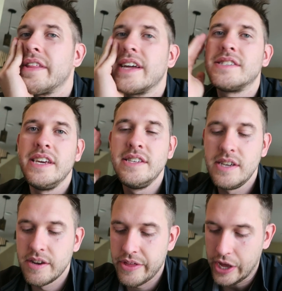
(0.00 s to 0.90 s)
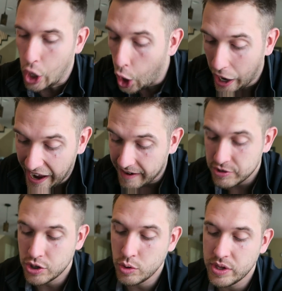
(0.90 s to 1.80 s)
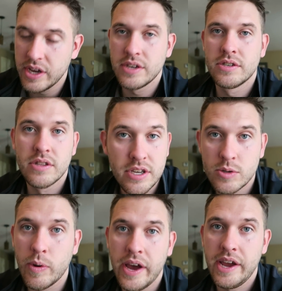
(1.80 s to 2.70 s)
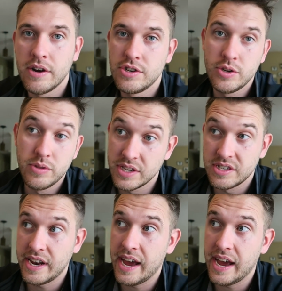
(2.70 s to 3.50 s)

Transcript: I think it's easy to think, oh, I have to do this this way or do At this